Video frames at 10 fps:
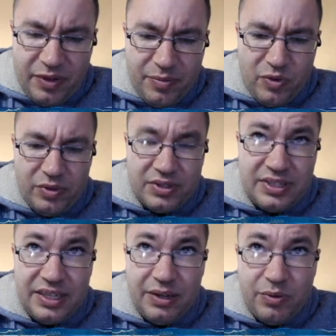But we'll
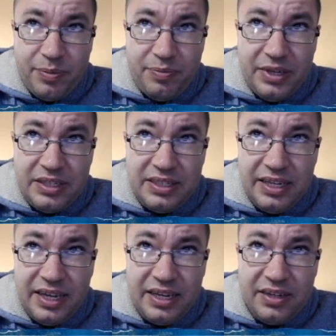see what
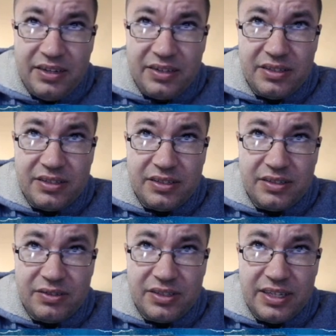PCA
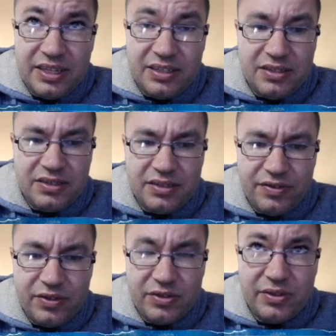says,
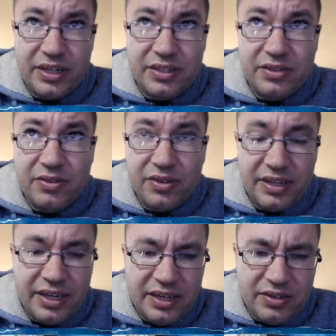if those scratches are on
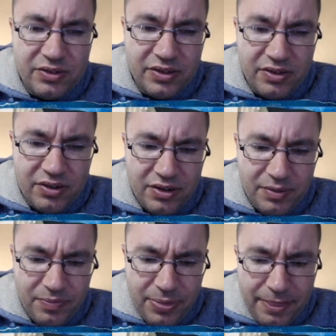the case or on the
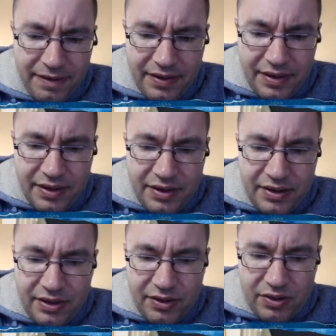card.
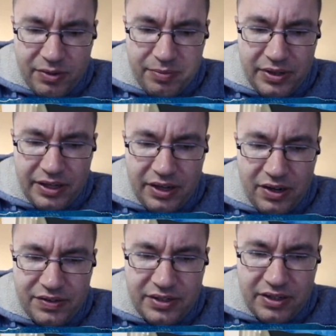Another completely
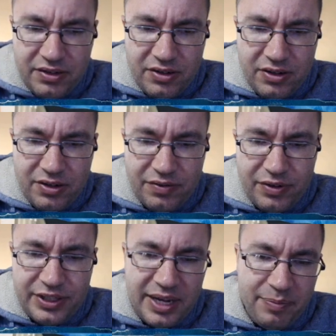off-center card
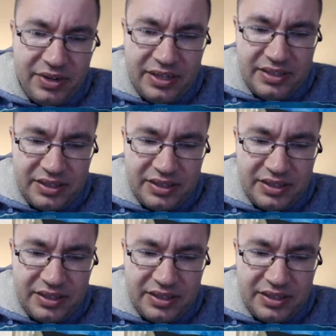for Japanese.